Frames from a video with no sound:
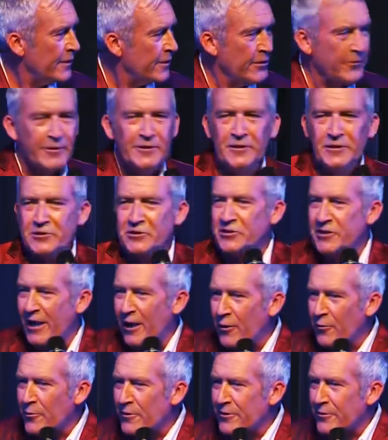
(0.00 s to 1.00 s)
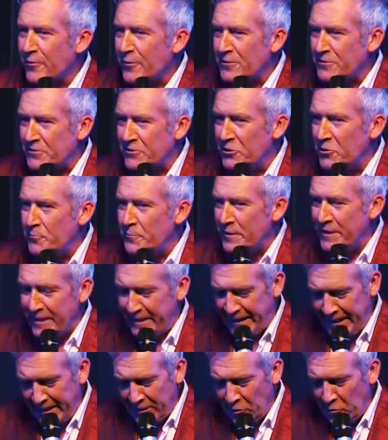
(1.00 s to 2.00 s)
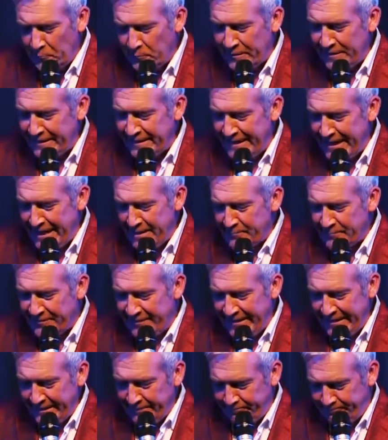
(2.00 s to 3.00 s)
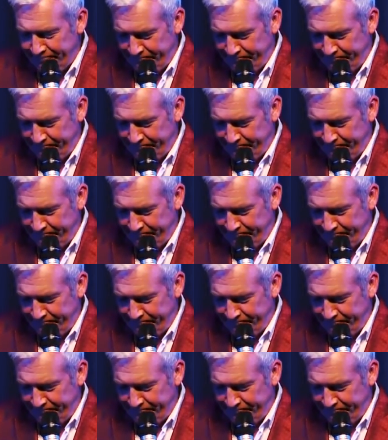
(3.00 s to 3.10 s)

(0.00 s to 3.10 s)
You're in the shower, you're all soapy, you can't open the damn thing.